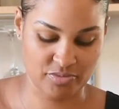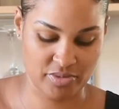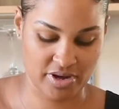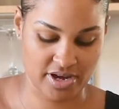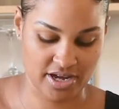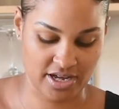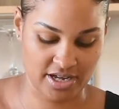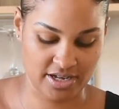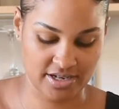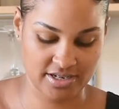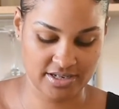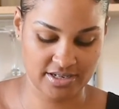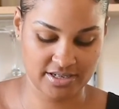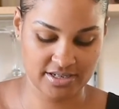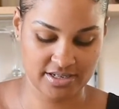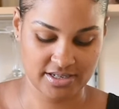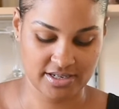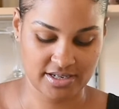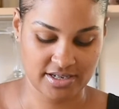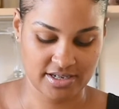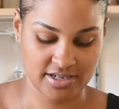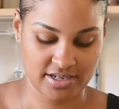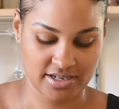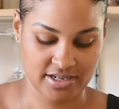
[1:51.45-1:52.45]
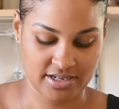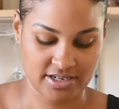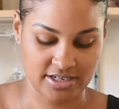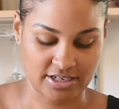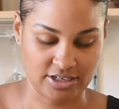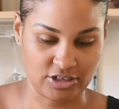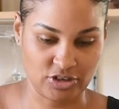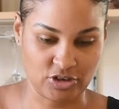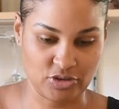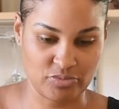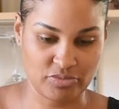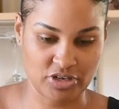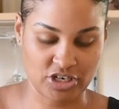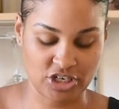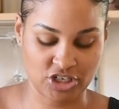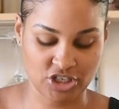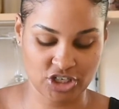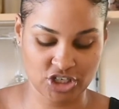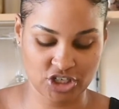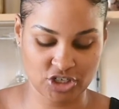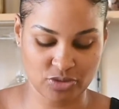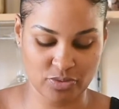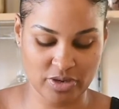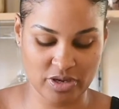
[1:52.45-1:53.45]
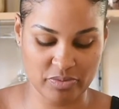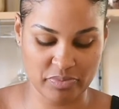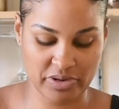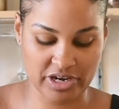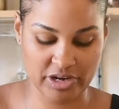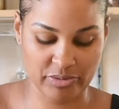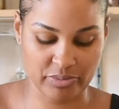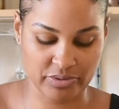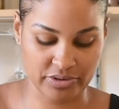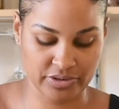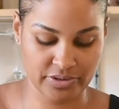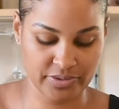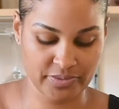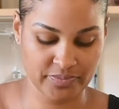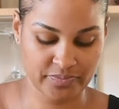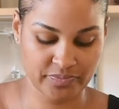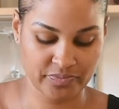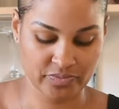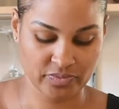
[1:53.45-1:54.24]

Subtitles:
my little mini sweet pepper.